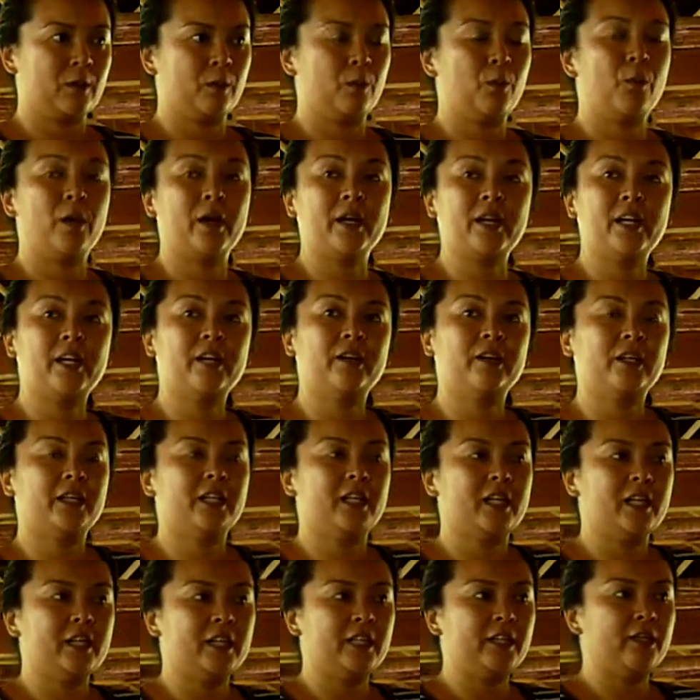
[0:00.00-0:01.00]
One here in
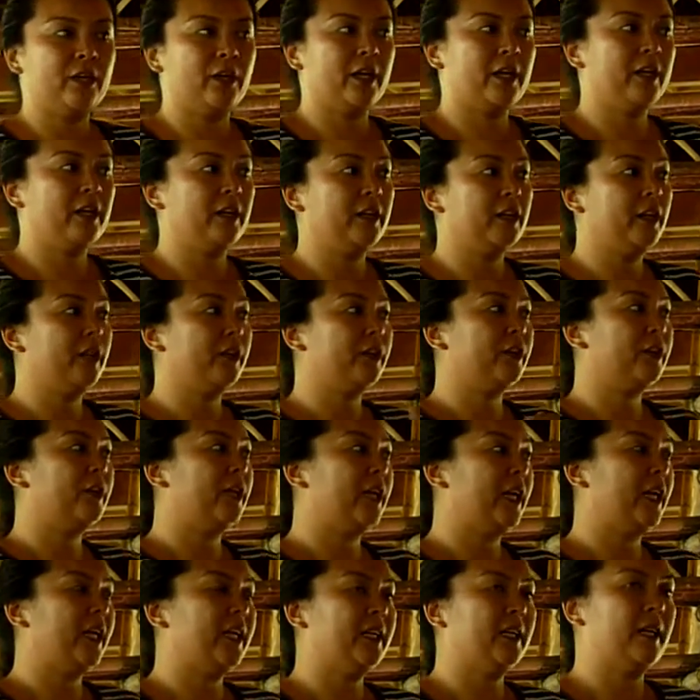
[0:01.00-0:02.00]
Anido and another
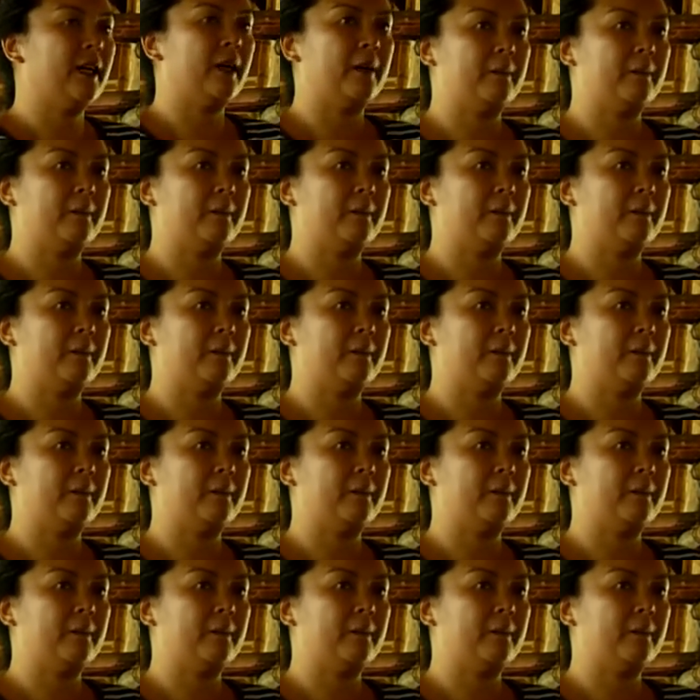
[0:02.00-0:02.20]
in